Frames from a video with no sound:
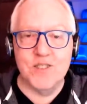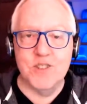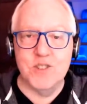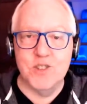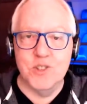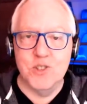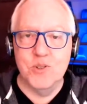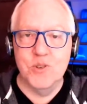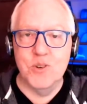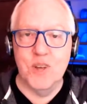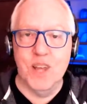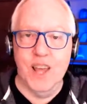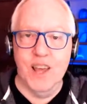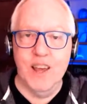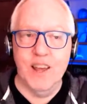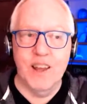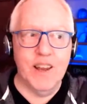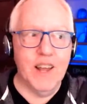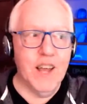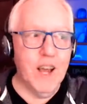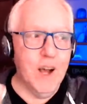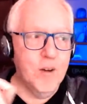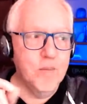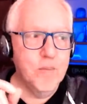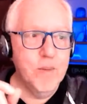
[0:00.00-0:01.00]
did you
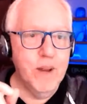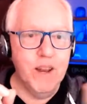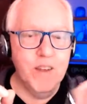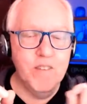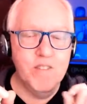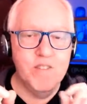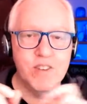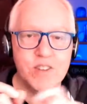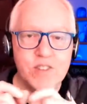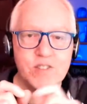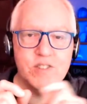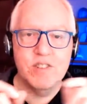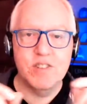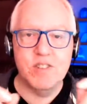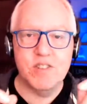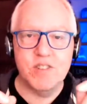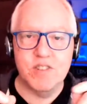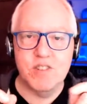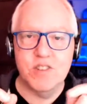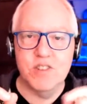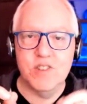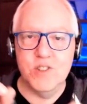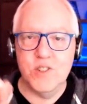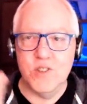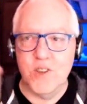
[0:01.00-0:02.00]
get? How many
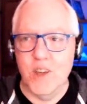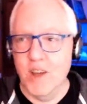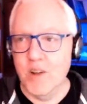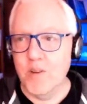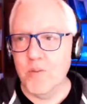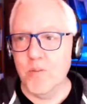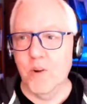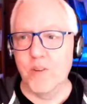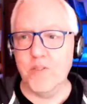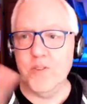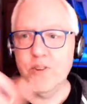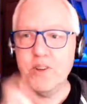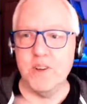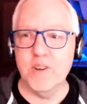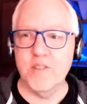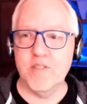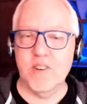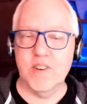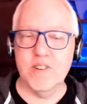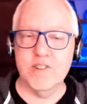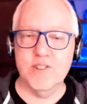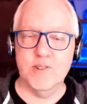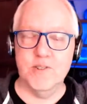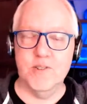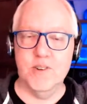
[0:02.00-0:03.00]
visits did you get? And what's the
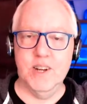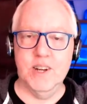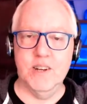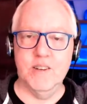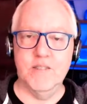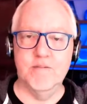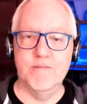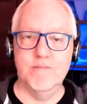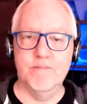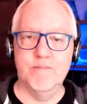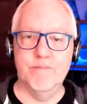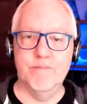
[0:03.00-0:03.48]
conversion rate?